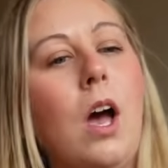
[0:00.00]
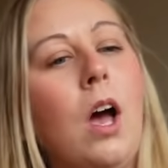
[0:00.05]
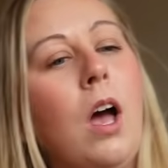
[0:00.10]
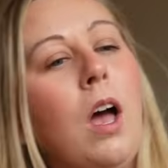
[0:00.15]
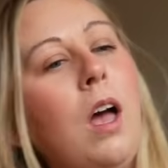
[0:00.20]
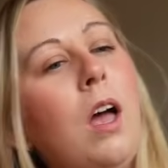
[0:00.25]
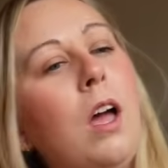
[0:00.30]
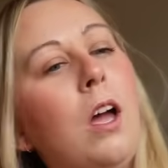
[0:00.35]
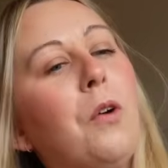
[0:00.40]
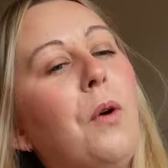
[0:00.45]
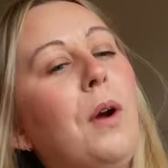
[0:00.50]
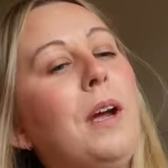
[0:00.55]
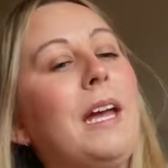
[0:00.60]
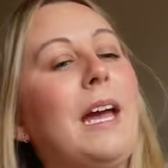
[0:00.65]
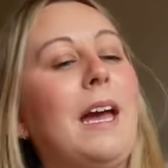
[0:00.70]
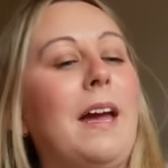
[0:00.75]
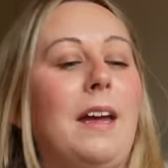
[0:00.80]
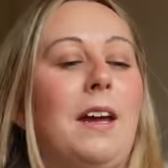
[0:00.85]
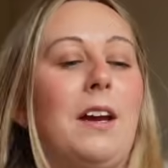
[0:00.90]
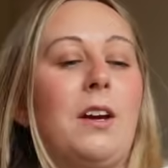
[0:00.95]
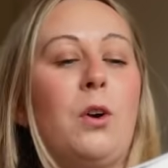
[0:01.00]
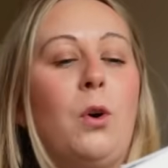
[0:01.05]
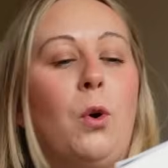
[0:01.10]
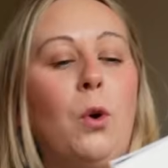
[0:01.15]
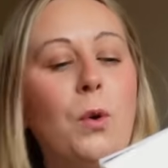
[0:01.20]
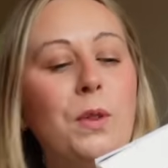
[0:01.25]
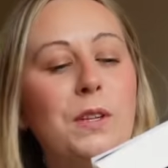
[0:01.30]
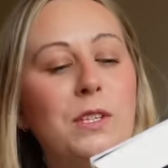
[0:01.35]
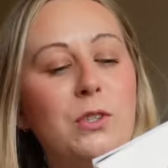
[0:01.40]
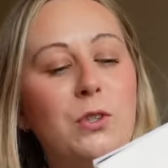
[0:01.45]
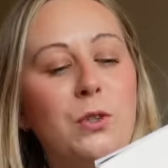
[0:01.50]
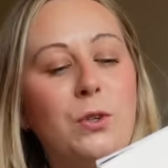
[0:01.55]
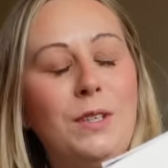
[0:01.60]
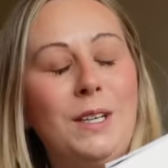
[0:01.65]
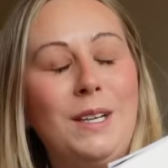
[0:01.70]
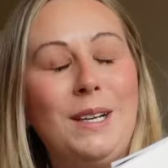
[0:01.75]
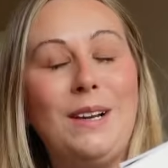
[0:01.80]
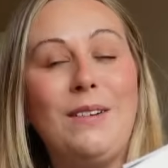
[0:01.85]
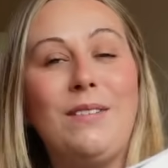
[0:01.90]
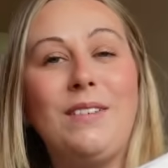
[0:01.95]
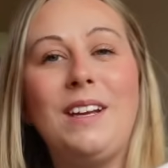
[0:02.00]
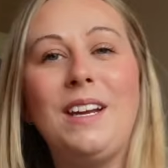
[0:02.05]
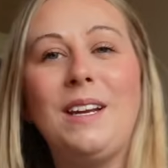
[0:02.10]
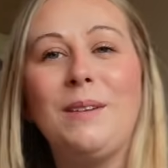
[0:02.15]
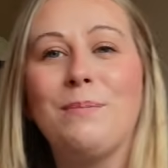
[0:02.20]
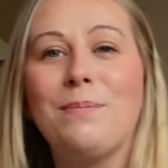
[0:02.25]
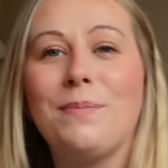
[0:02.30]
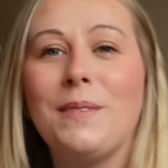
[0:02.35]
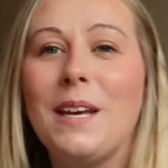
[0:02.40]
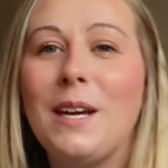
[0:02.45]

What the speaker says: Oh, okay, A Court This Cruel and Lovely.